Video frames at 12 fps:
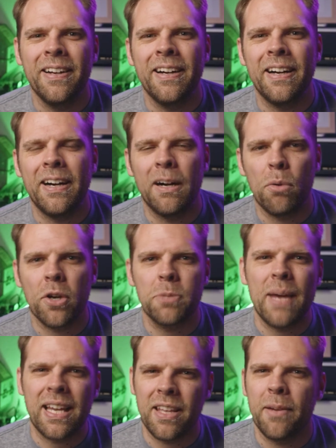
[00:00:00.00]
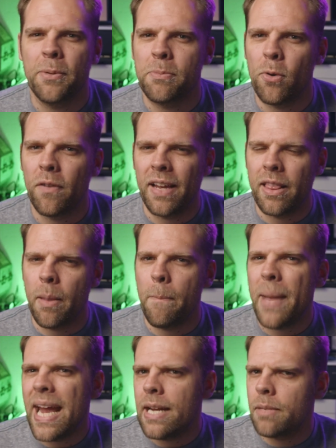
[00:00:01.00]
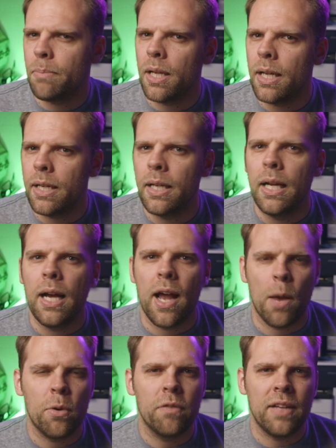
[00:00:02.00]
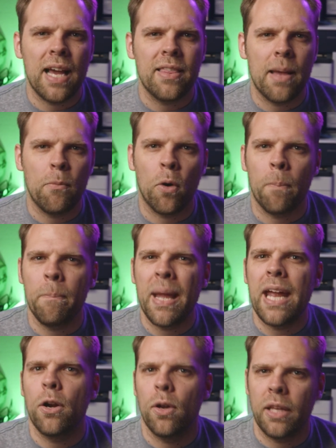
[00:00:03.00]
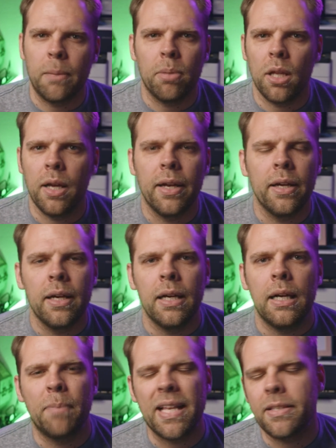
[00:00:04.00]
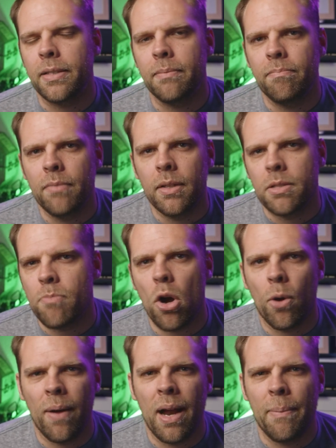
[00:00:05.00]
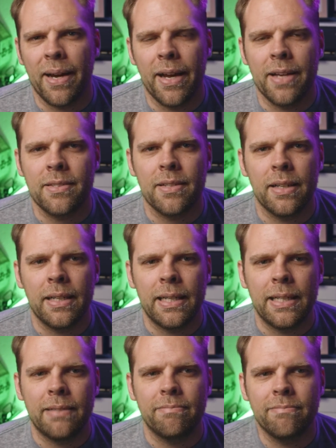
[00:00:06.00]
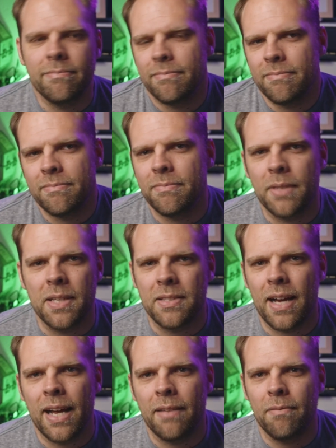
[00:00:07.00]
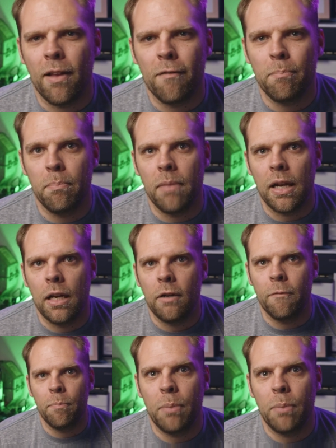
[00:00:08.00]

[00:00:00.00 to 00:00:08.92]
uh, whereas back then it was more like the paint blood, and I would have liked that more painterly blood. But that's a small gripe, I guess, because uh, I love I love